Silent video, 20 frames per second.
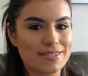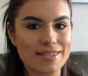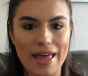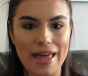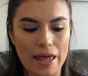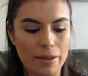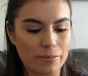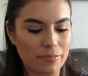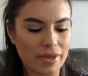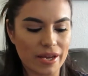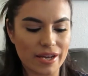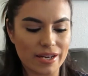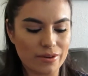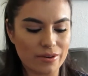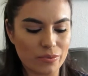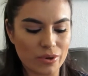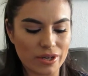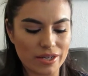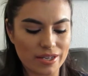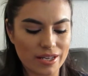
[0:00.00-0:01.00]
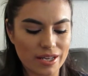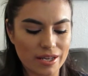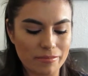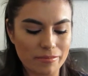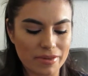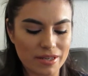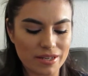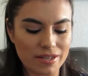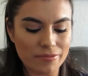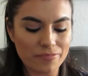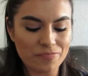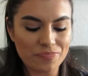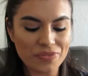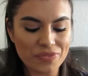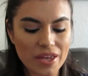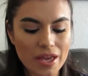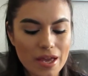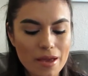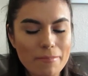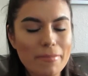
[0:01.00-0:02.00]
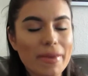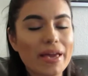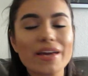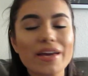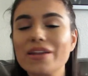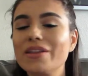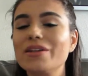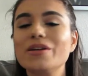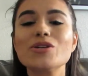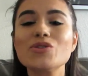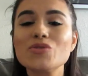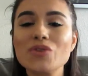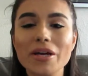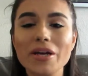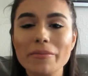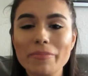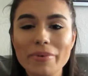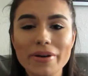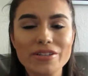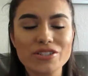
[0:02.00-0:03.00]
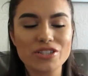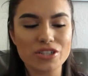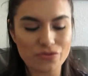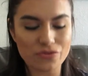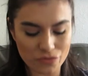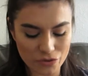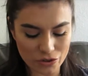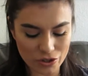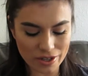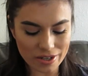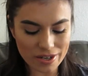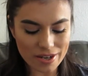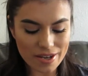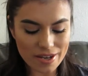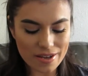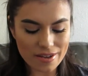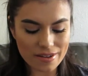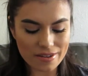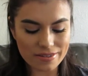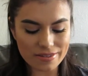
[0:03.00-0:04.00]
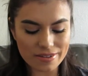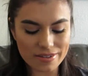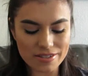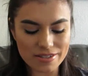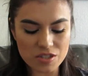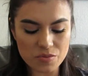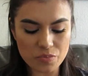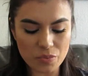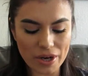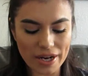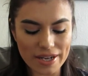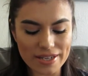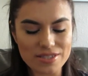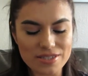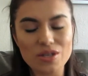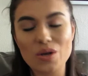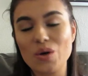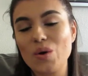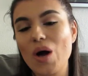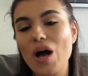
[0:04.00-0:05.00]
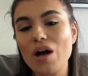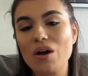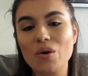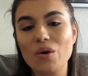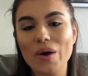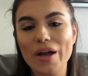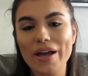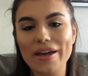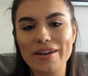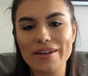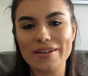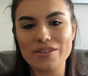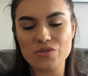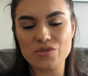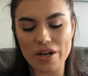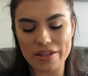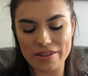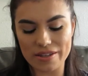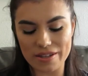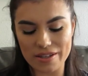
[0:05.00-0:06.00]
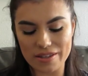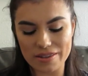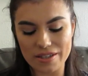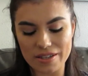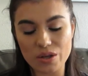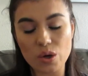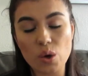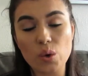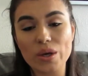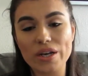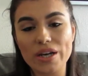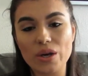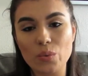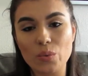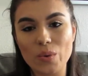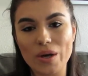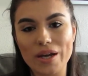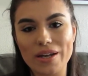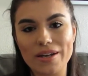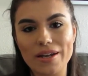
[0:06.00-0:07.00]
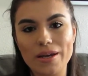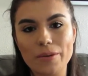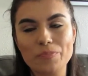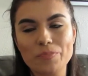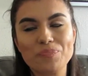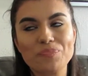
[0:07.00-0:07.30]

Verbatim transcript: I'm not gonna want to come and make another trip just for the spray so I'll go ahead and try the, the coconut one